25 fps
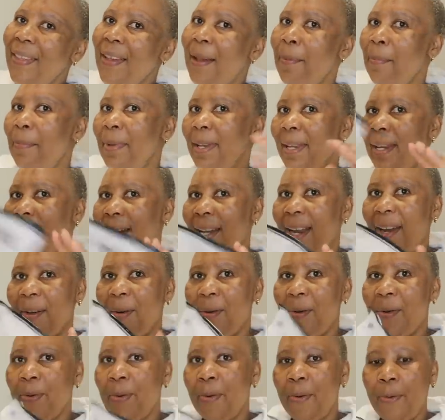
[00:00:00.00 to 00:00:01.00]
I don't
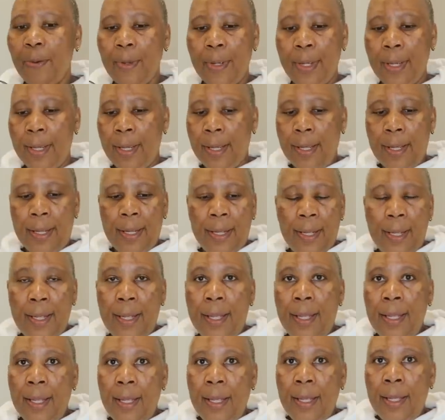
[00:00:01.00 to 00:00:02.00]
know.
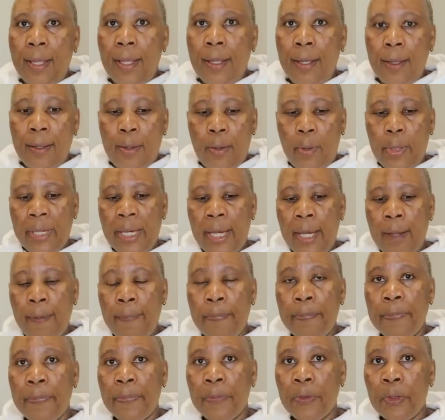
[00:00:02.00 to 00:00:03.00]
Okay,